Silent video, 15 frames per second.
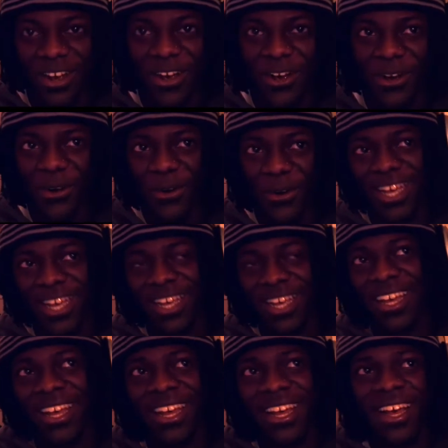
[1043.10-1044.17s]
Okay.
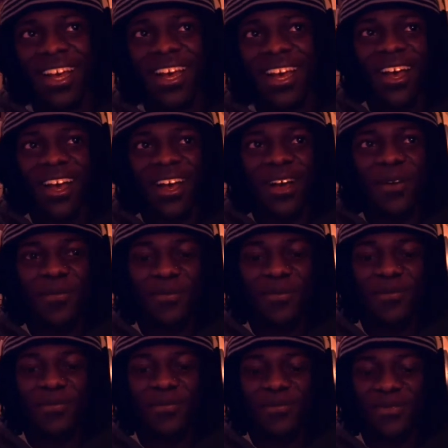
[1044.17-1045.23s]

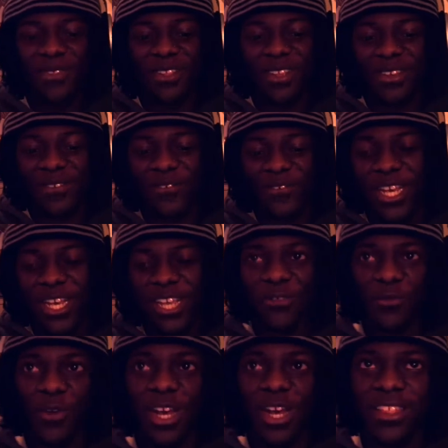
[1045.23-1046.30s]
For each
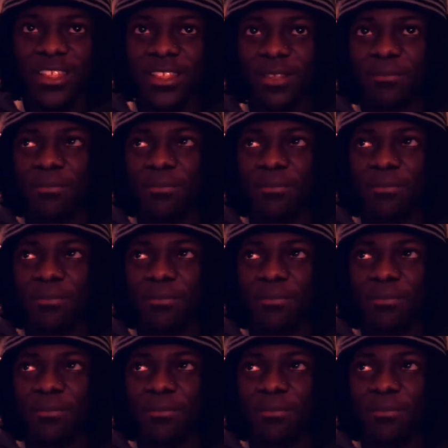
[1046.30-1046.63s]
race,